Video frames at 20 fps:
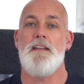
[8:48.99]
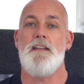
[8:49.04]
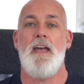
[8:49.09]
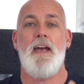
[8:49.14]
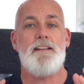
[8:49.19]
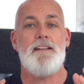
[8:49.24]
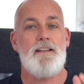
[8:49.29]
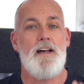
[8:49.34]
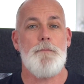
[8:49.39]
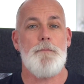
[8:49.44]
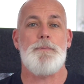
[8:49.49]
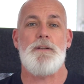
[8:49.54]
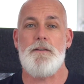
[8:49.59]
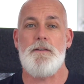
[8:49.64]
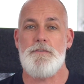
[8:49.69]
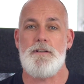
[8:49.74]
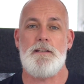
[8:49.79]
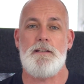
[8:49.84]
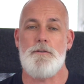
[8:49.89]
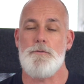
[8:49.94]
and
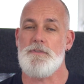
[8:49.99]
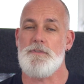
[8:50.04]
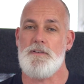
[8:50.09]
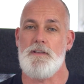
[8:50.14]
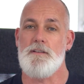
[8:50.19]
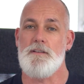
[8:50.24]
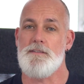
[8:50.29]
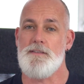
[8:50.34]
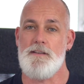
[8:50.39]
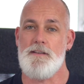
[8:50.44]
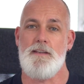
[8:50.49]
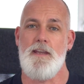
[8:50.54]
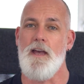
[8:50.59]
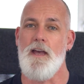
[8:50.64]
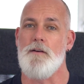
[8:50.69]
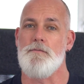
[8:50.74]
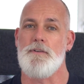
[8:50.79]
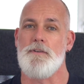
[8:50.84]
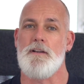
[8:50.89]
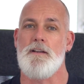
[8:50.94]
up-leveling your skills in
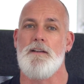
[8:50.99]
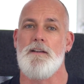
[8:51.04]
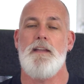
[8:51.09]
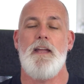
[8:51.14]
Canva,